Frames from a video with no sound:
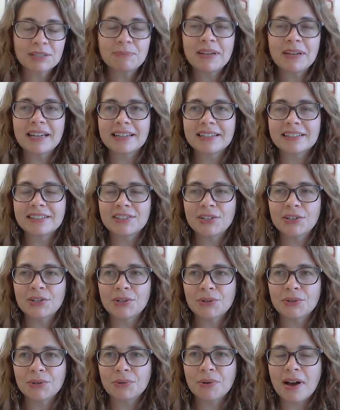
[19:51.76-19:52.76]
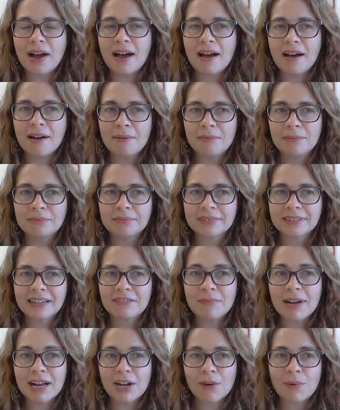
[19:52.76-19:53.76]
me to kind
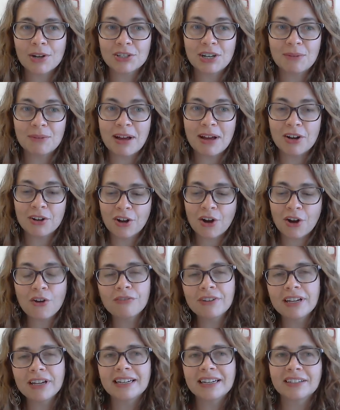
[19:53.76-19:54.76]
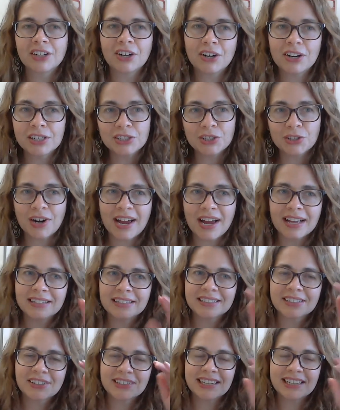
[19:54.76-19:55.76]
of my question about COVID and current
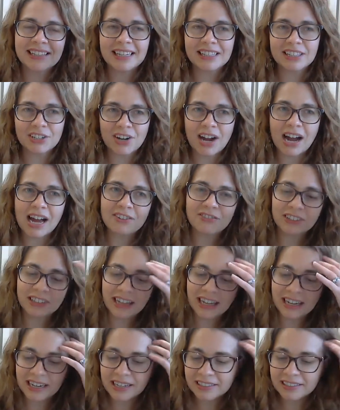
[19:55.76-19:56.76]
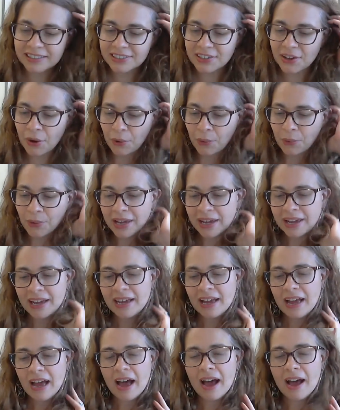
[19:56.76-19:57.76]
trends, because I think they're kind of related. So
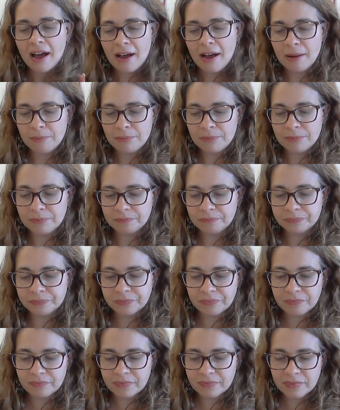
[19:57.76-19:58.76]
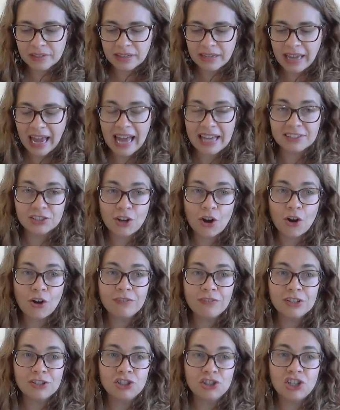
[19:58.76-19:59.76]
has
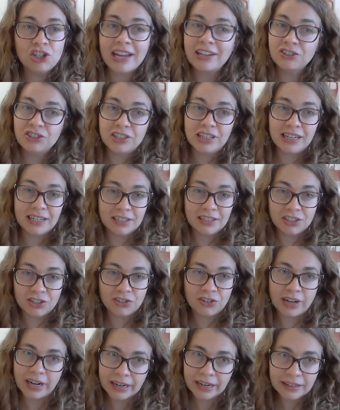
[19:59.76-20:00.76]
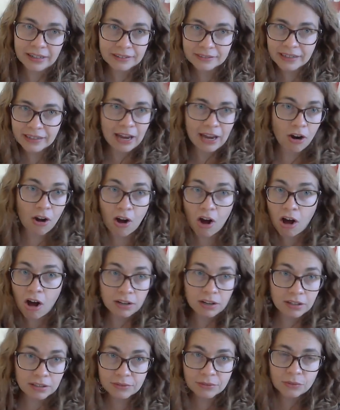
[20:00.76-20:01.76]
COVID changed the industry at
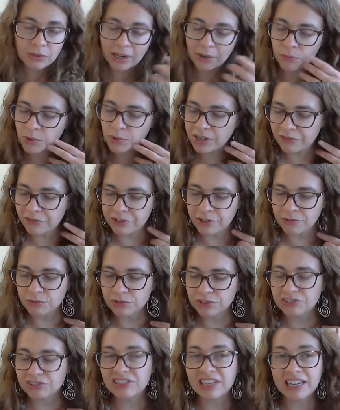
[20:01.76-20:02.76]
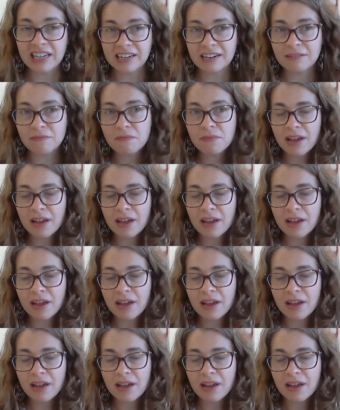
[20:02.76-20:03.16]
all? Like, what have you seen?